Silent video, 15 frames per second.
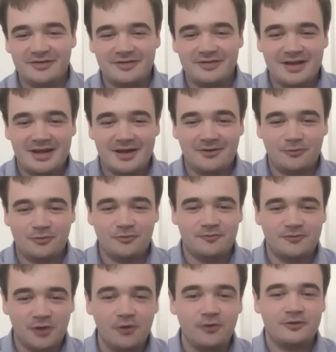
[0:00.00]
is now sort
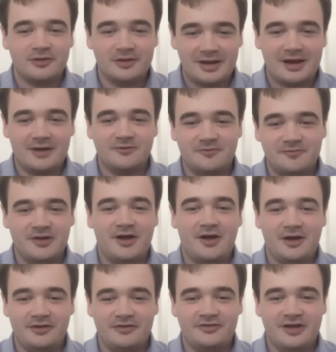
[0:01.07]
of totally out of
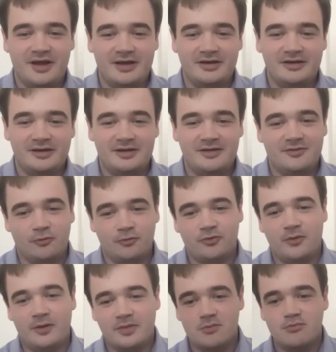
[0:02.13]
touch and is
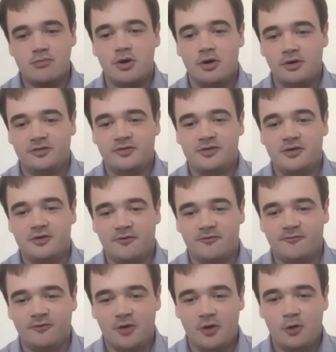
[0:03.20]
also at the mercy
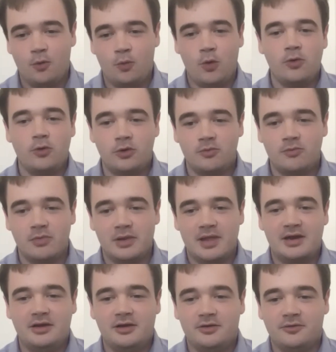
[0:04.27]
of woke
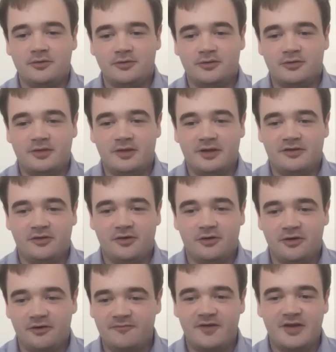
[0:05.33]
millennials that
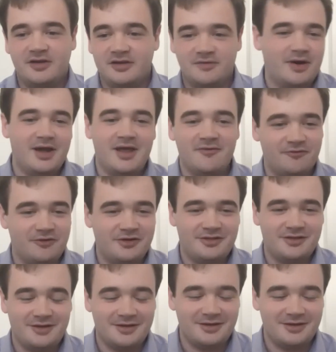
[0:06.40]
are offended by everything?